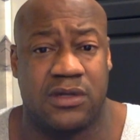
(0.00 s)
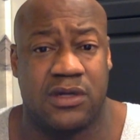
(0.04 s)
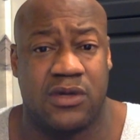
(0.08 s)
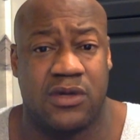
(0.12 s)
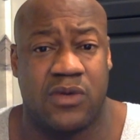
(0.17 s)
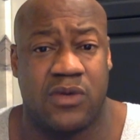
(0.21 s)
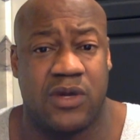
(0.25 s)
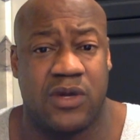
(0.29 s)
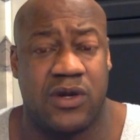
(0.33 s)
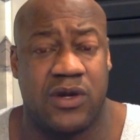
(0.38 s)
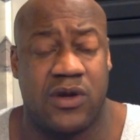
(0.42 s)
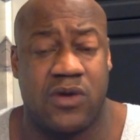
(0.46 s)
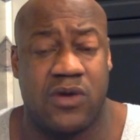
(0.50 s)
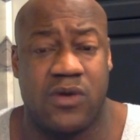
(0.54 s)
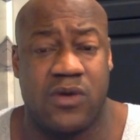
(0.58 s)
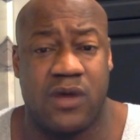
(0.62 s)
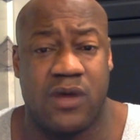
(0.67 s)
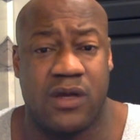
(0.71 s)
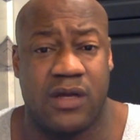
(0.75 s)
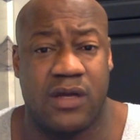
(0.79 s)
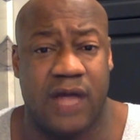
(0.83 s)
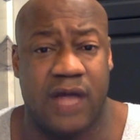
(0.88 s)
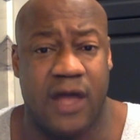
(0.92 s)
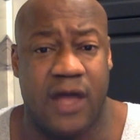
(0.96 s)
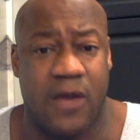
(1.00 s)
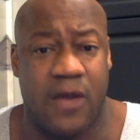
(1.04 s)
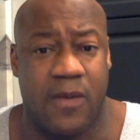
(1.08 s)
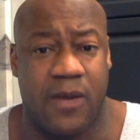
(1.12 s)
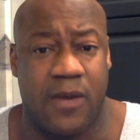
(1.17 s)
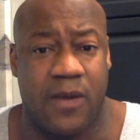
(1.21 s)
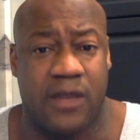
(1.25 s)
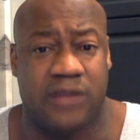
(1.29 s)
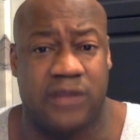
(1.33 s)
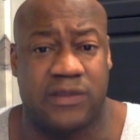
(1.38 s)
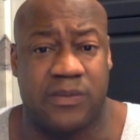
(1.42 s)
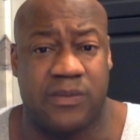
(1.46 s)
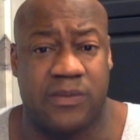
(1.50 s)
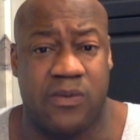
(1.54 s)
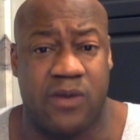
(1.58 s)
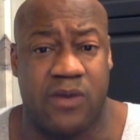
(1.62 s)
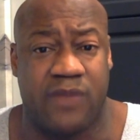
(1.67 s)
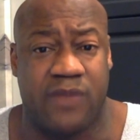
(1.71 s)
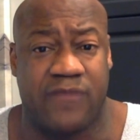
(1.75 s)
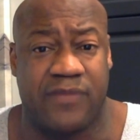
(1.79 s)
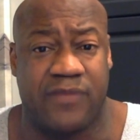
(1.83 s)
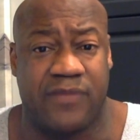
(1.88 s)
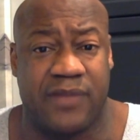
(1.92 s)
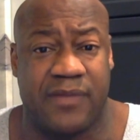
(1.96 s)
with no help or
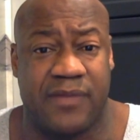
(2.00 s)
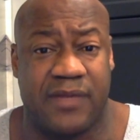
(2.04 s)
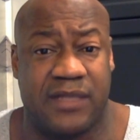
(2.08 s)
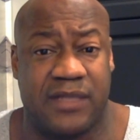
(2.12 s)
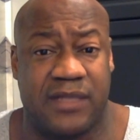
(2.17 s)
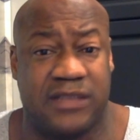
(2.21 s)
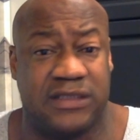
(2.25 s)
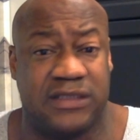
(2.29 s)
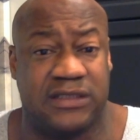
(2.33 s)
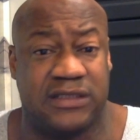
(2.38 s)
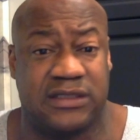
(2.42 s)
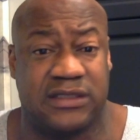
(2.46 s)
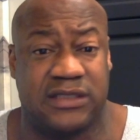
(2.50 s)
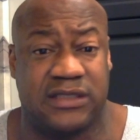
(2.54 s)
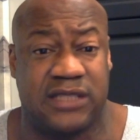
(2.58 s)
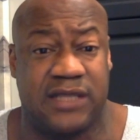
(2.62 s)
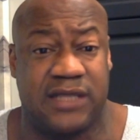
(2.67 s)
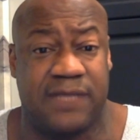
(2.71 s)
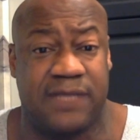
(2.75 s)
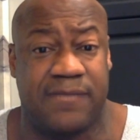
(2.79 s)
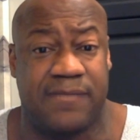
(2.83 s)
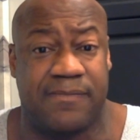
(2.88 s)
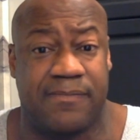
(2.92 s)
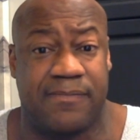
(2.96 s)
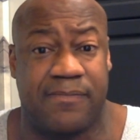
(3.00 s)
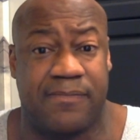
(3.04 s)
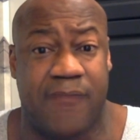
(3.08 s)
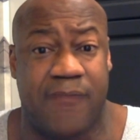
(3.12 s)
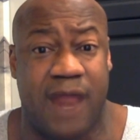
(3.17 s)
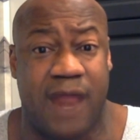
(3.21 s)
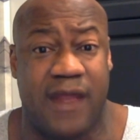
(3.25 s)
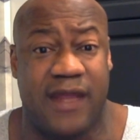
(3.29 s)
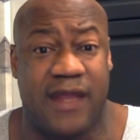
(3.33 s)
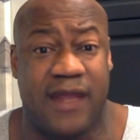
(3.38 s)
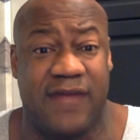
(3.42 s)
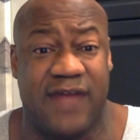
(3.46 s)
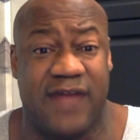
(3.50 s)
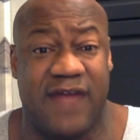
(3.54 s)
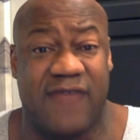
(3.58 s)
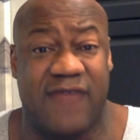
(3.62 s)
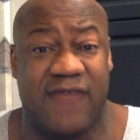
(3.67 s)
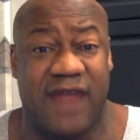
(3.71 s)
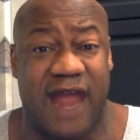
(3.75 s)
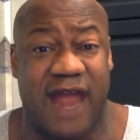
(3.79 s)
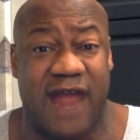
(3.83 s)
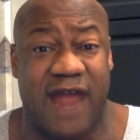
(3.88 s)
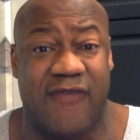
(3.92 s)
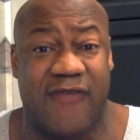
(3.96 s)
support from him because he's he probably
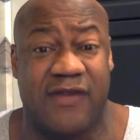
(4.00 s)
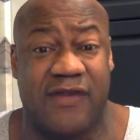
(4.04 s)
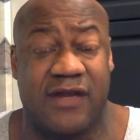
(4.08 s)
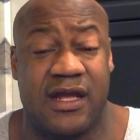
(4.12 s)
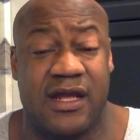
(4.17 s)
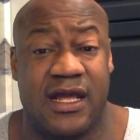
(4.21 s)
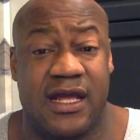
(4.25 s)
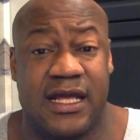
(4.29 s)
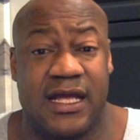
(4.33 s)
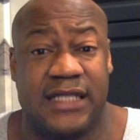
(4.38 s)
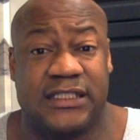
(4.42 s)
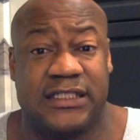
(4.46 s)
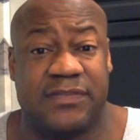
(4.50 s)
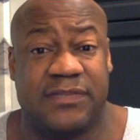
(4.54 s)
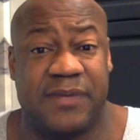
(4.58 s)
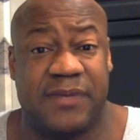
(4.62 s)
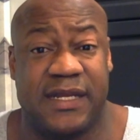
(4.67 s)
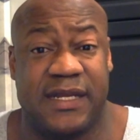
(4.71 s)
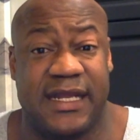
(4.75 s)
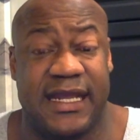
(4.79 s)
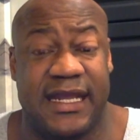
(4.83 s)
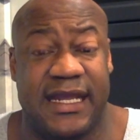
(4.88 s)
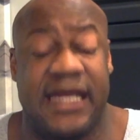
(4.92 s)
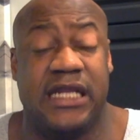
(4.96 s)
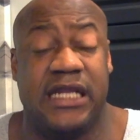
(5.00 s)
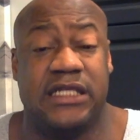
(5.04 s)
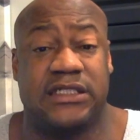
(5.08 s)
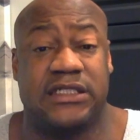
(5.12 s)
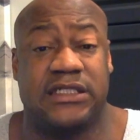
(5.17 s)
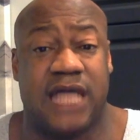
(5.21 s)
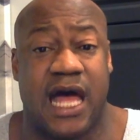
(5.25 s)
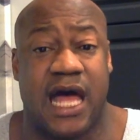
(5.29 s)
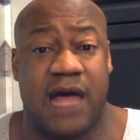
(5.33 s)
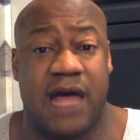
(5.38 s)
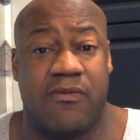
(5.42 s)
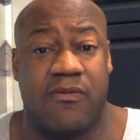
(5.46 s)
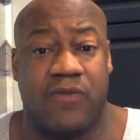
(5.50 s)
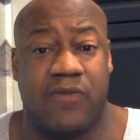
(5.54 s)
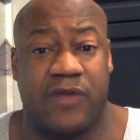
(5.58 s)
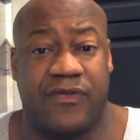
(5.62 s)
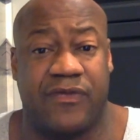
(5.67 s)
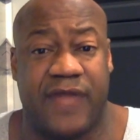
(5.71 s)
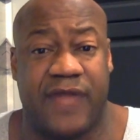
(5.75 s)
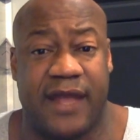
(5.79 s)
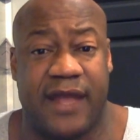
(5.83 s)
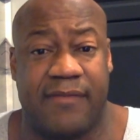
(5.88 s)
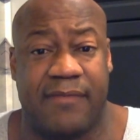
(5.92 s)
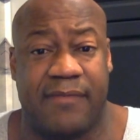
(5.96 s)
never ever spent any time with
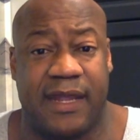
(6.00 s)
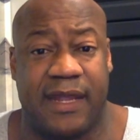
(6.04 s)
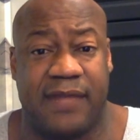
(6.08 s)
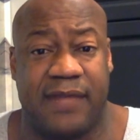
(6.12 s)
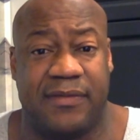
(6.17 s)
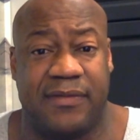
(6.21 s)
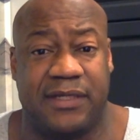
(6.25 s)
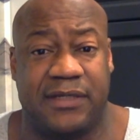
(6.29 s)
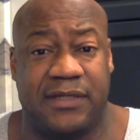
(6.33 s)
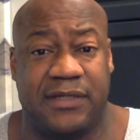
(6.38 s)
that baby.